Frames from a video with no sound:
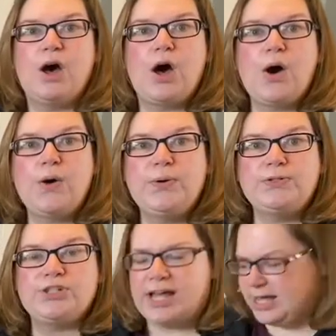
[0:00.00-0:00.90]
Oh,
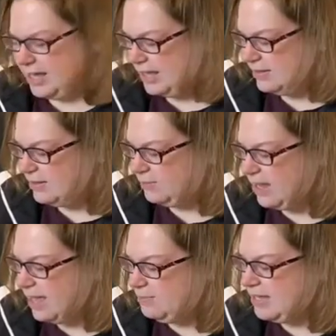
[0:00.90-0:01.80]
John the
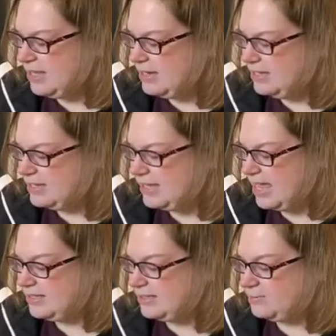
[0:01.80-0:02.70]
Rabbit,
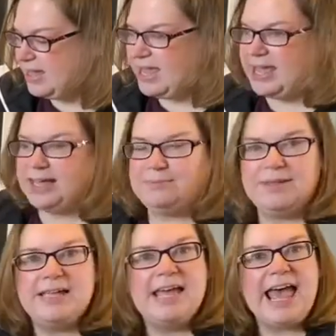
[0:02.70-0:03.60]
yes, ma'am.
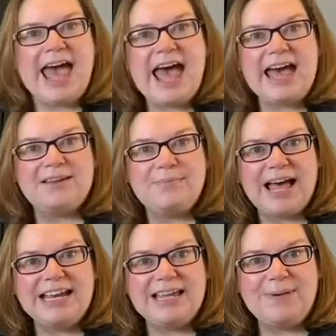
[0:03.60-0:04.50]
Had a
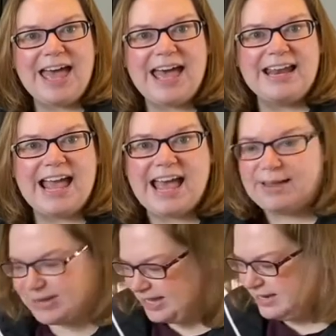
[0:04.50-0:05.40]
mighty bad
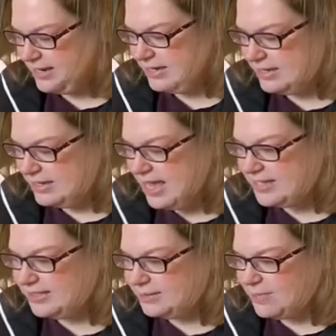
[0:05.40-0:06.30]
habit,
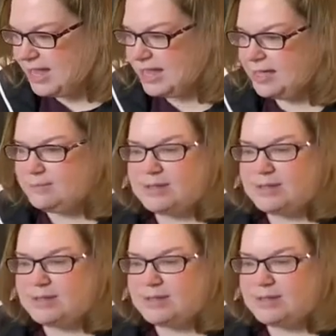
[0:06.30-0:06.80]
yes, ma'am.